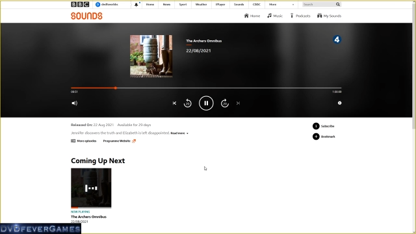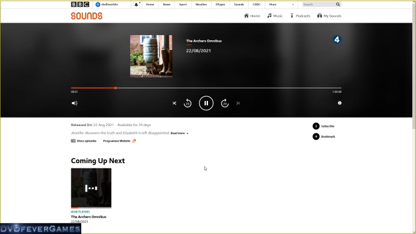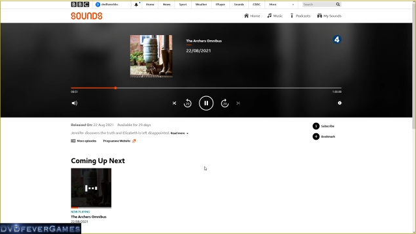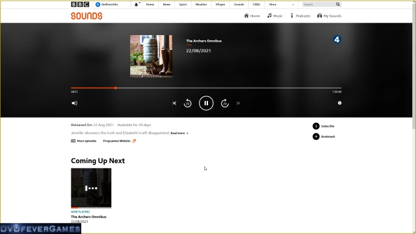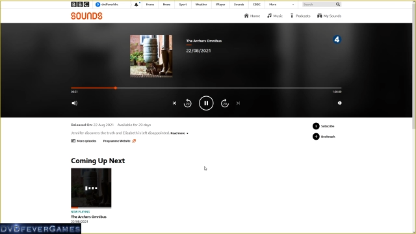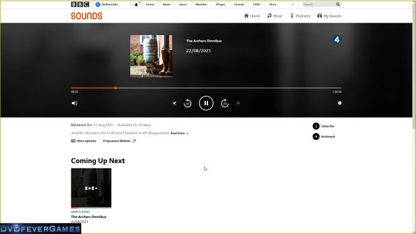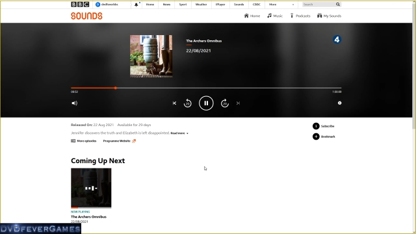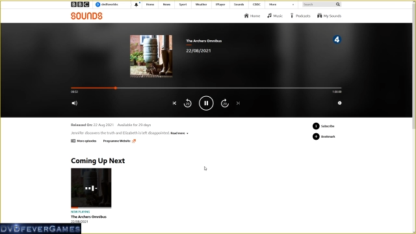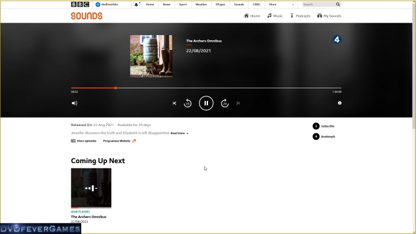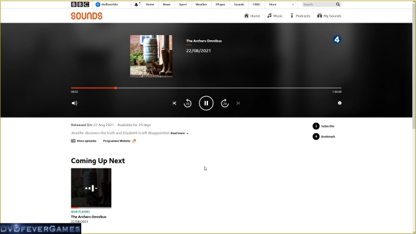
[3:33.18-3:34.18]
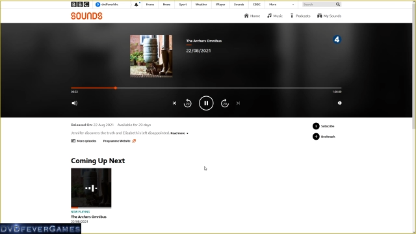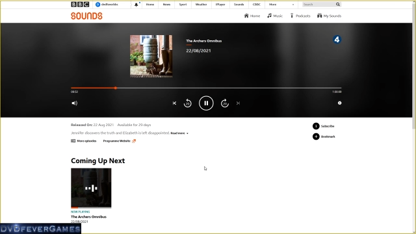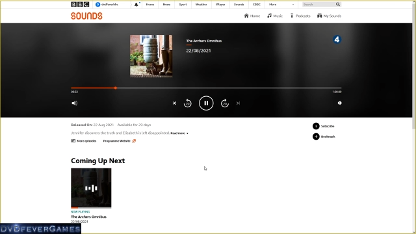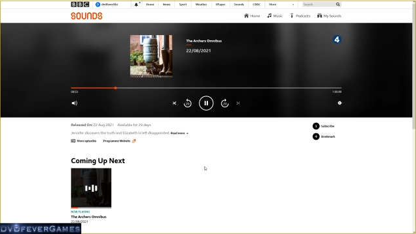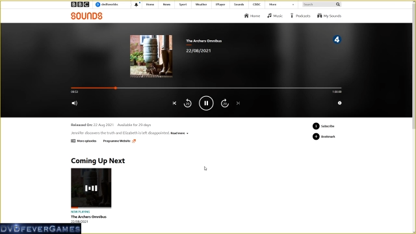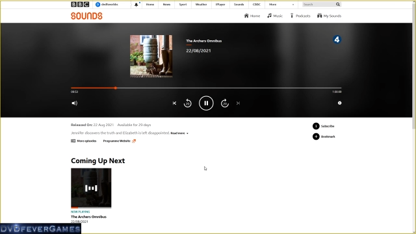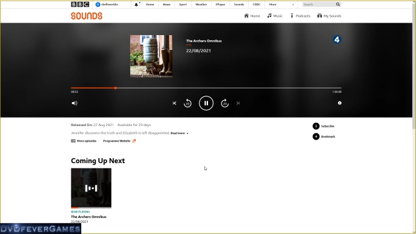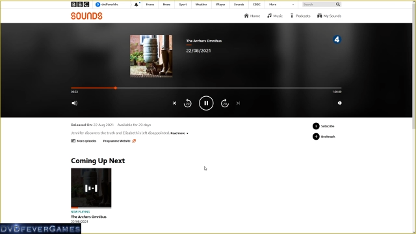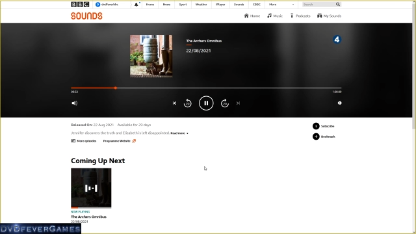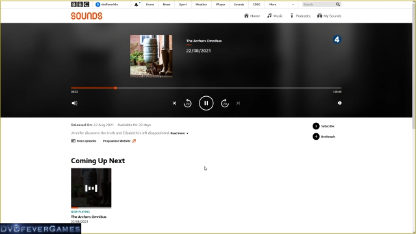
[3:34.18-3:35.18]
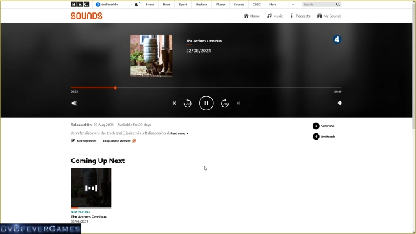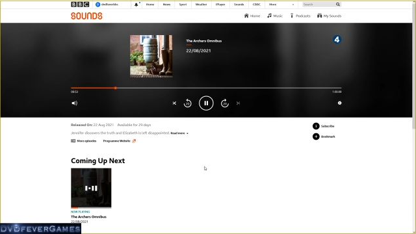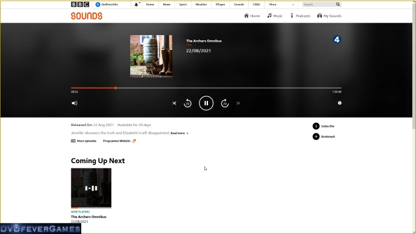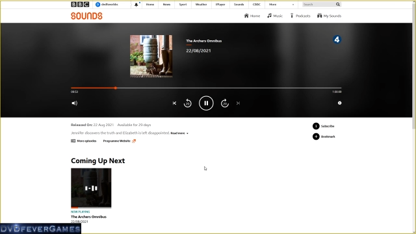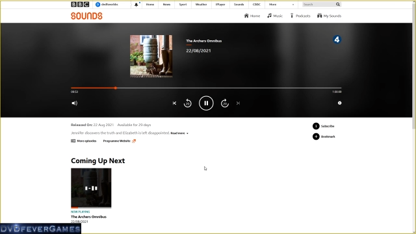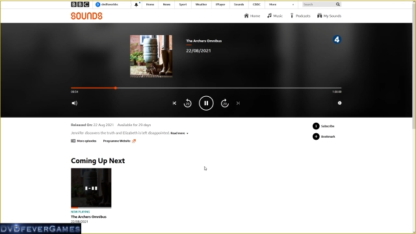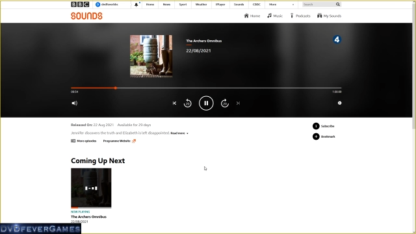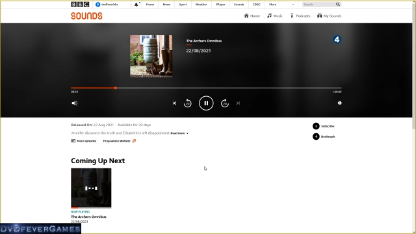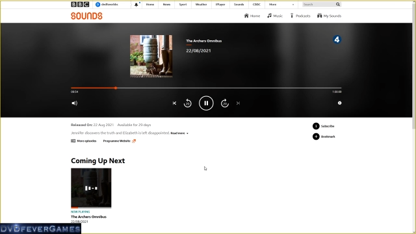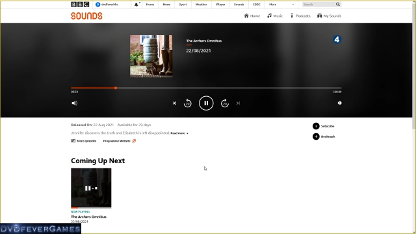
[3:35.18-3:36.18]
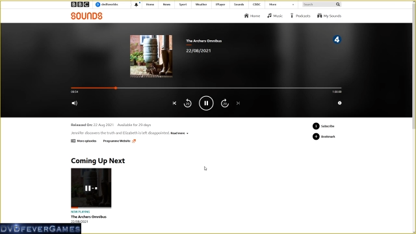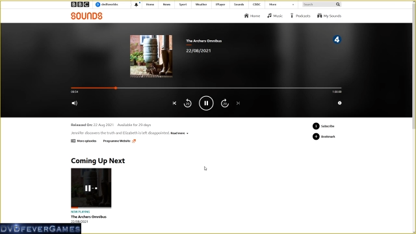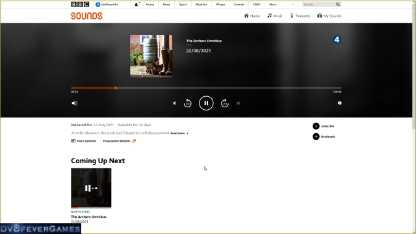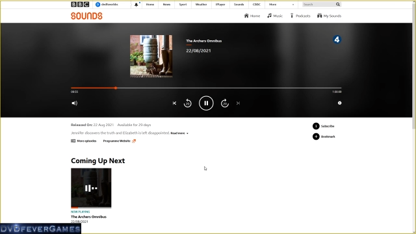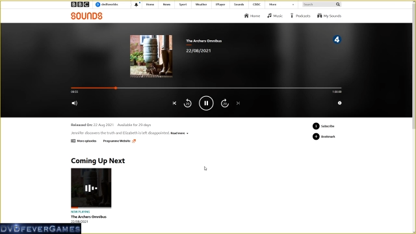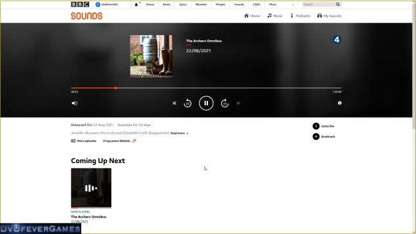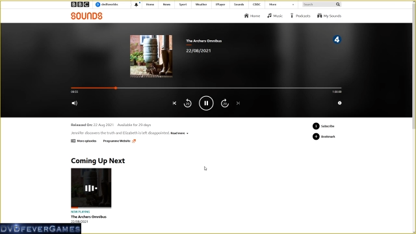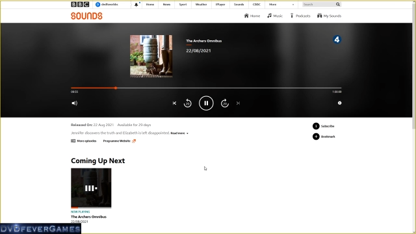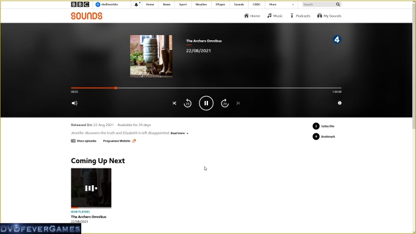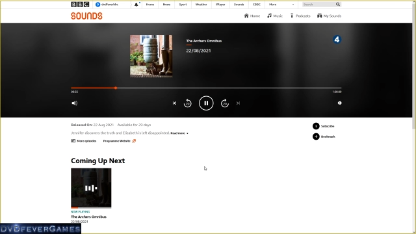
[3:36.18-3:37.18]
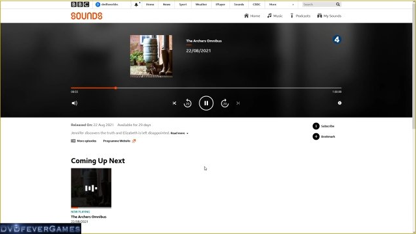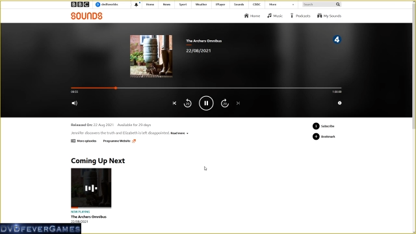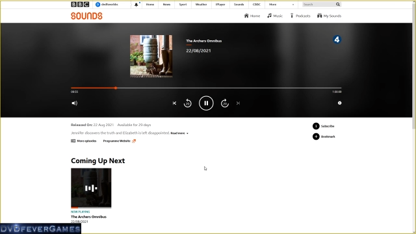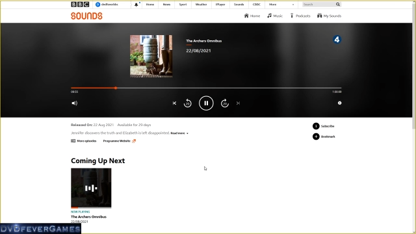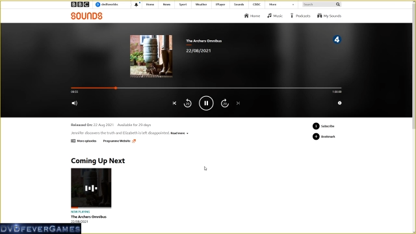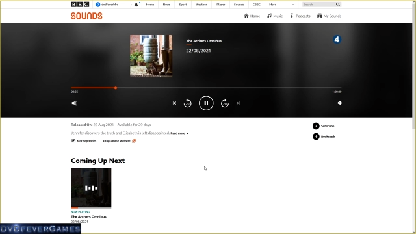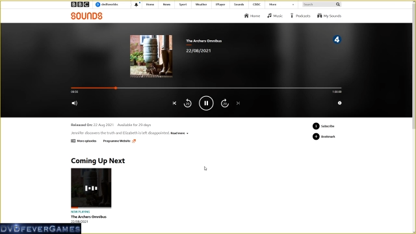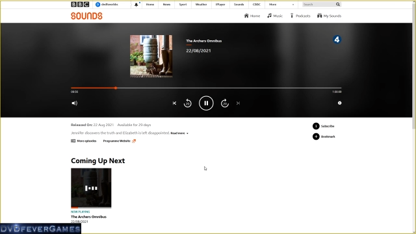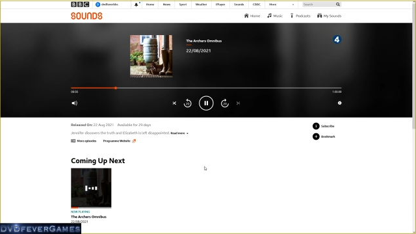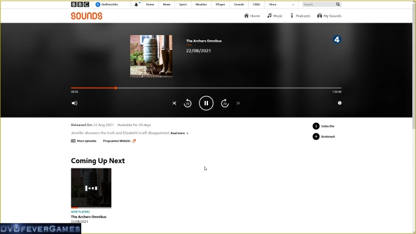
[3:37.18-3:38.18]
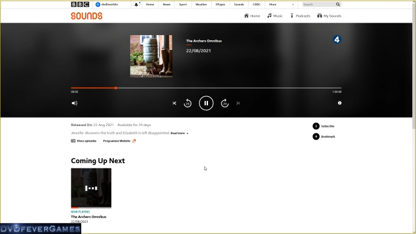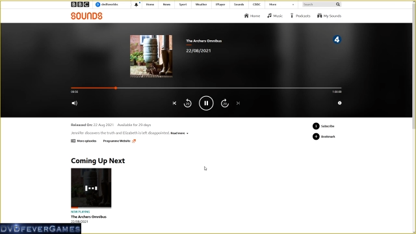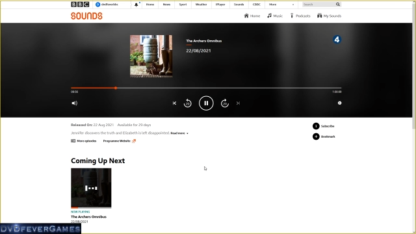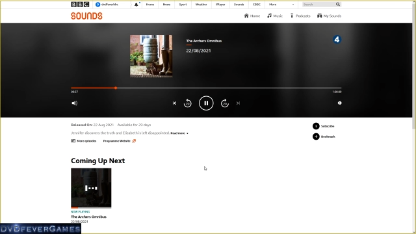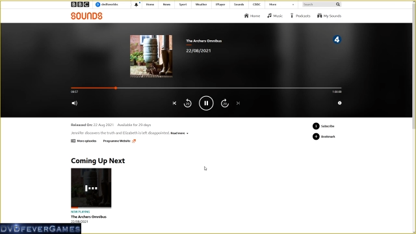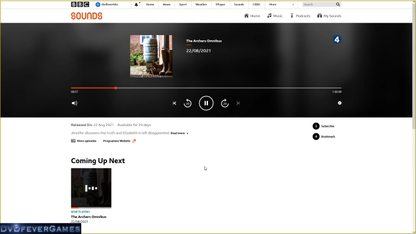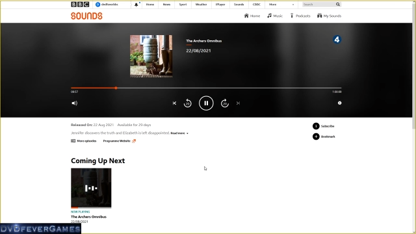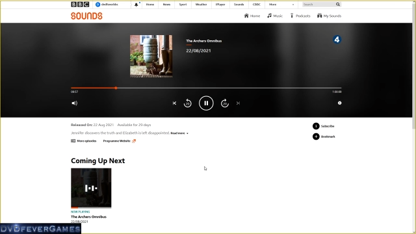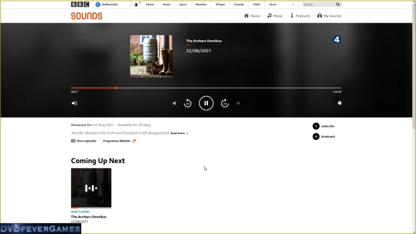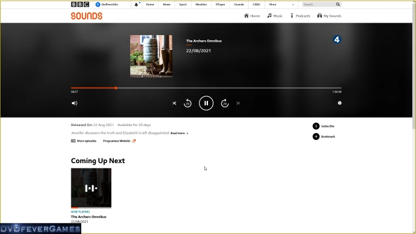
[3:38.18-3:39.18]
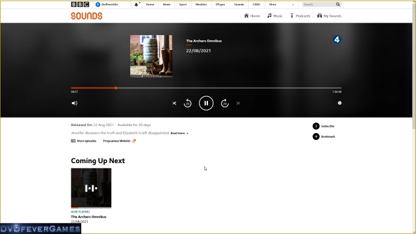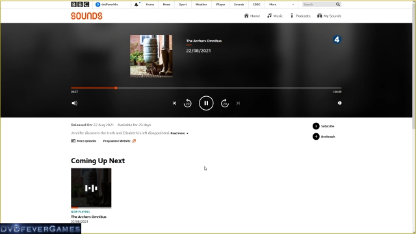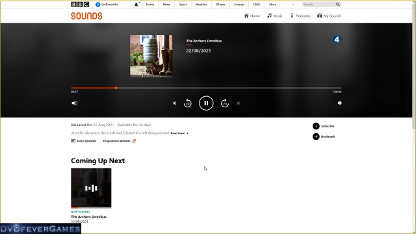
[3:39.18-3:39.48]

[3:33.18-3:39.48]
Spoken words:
[unreadable: no face in view]